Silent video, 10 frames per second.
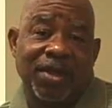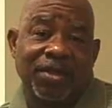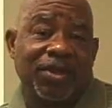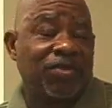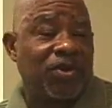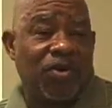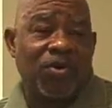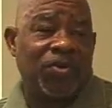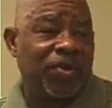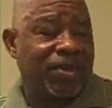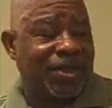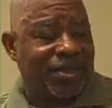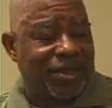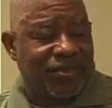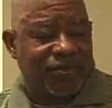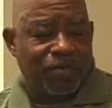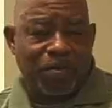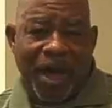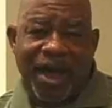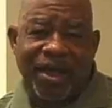To know the
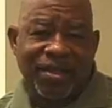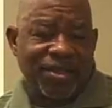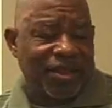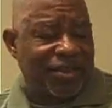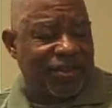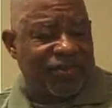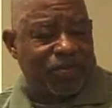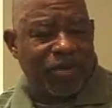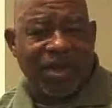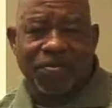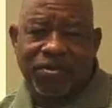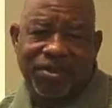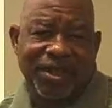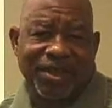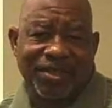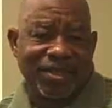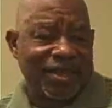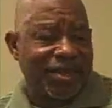despised, the despicable things,